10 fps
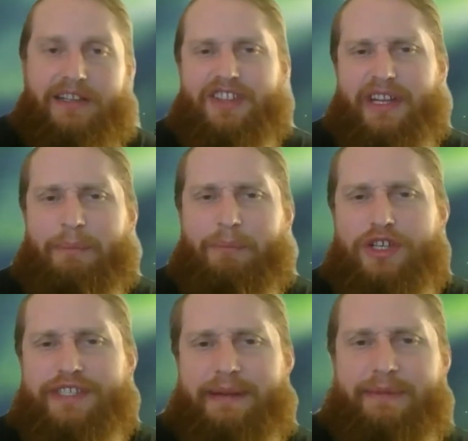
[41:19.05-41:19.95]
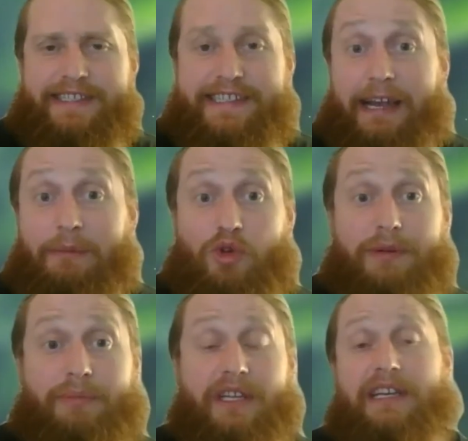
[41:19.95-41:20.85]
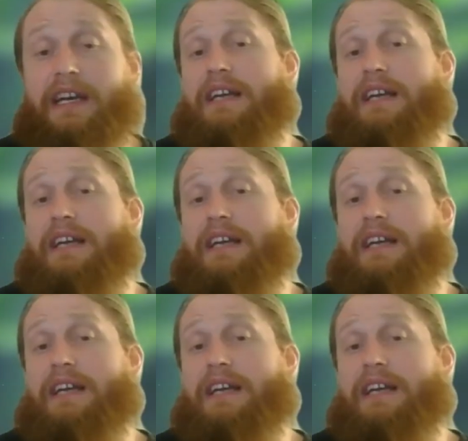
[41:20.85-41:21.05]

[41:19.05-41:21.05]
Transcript: So that boy's name is Sam Gribley.